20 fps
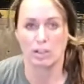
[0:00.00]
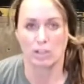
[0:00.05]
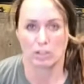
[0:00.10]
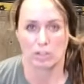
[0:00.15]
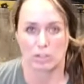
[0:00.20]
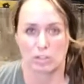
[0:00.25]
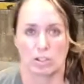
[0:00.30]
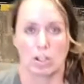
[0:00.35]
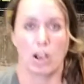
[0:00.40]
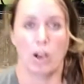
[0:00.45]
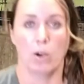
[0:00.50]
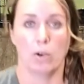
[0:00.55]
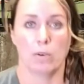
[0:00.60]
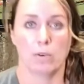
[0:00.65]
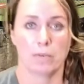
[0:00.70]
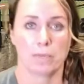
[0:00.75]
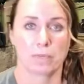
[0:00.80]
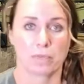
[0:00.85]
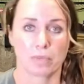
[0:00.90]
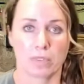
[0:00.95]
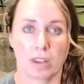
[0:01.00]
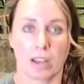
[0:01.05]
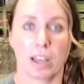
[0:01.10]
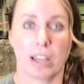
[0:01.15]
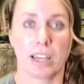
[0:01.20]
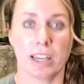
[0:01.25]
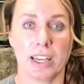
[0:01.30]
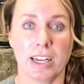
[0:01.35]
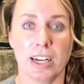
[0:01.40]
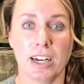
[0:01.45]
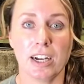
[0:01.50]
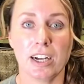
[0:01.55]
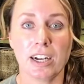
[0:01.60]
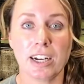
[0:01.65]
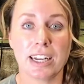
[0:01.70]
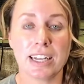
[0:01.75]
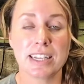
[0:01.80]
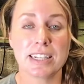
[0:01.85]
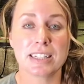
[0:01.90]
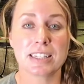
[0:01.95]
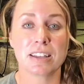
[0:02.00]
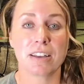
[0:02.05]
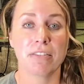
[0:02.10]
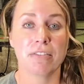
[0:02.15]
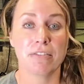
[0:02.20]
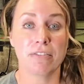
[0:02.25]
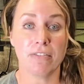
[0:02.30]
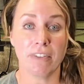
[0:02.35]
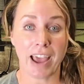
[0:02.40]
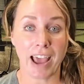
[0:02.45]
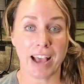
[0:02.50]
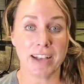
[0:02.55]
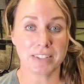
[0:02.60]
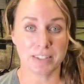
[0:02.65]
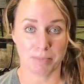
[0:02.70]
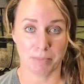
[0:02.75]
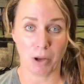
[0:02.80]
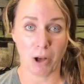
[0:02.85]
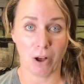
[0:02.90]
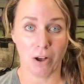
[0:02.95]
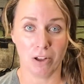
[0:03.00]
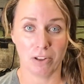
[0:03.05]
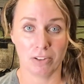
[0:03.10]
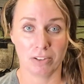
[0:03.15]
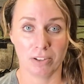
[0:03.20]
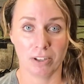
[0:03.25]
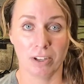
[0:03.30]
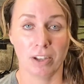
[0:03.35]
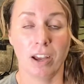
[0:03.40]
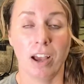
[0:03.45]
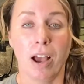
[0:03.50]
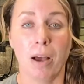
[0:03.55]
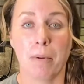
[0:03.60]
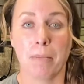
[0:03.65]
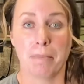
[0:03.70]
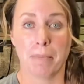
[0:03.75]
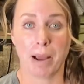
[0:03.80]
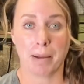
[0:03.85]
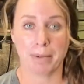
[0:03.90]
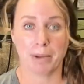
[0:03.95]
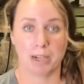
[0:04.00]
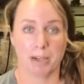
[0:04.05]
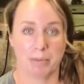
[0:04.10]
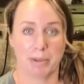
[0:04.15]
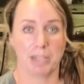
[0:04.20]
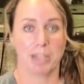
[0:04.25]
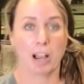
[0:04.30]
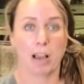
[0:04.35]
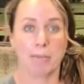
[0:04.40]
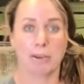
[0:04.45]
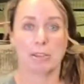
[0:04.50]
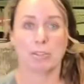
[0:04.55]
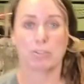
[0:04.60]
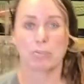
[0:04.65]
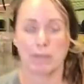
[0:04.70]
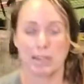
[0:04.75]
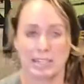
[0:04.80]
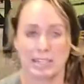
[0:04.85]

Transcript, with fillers: So here is fastball. I'm gonna be coming through my